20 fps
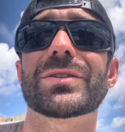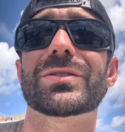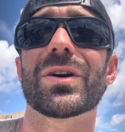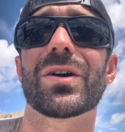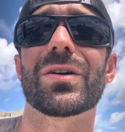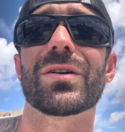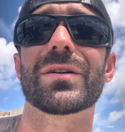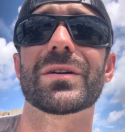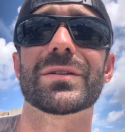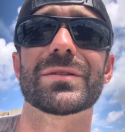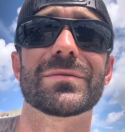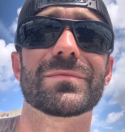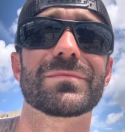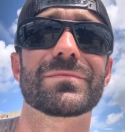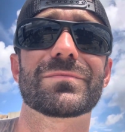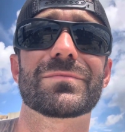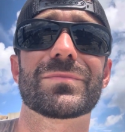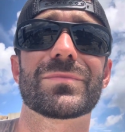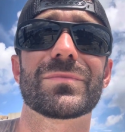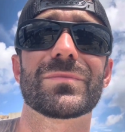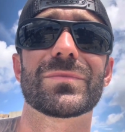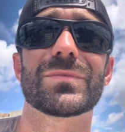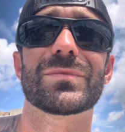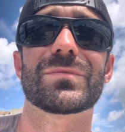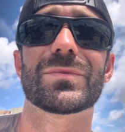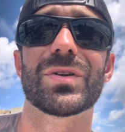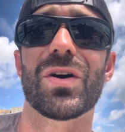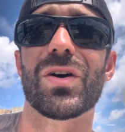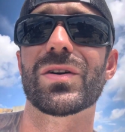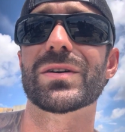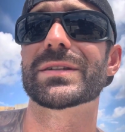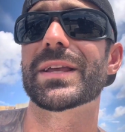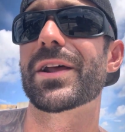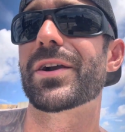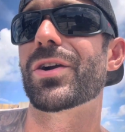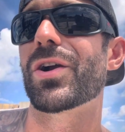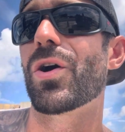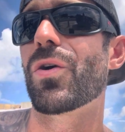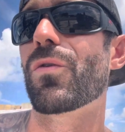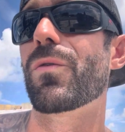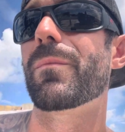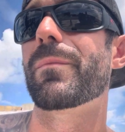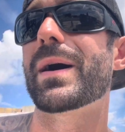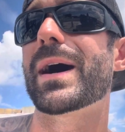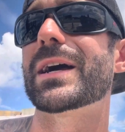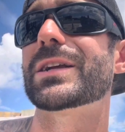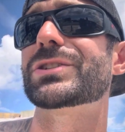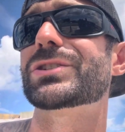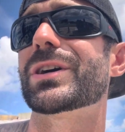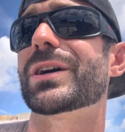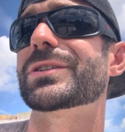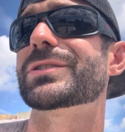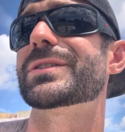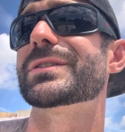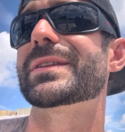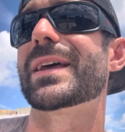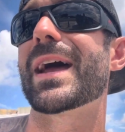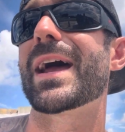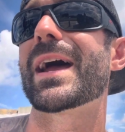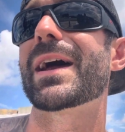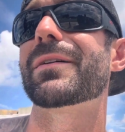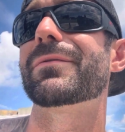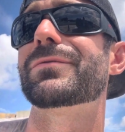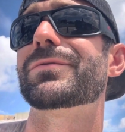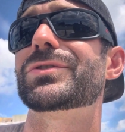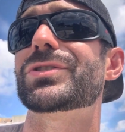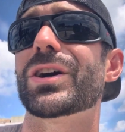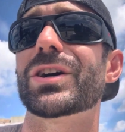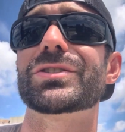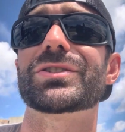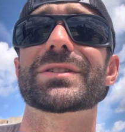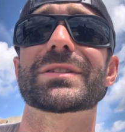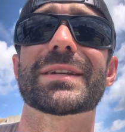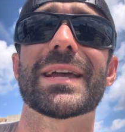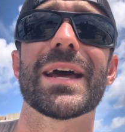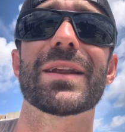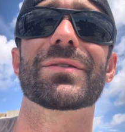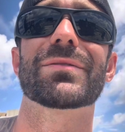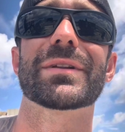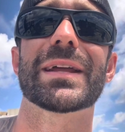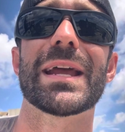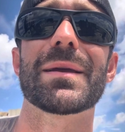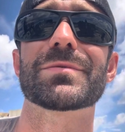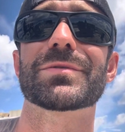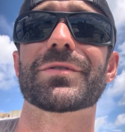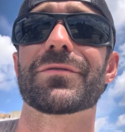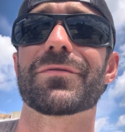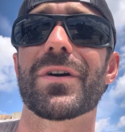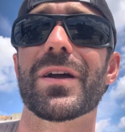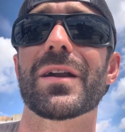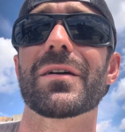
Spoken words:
dogs that are owned by judges that have judges' kennel names in front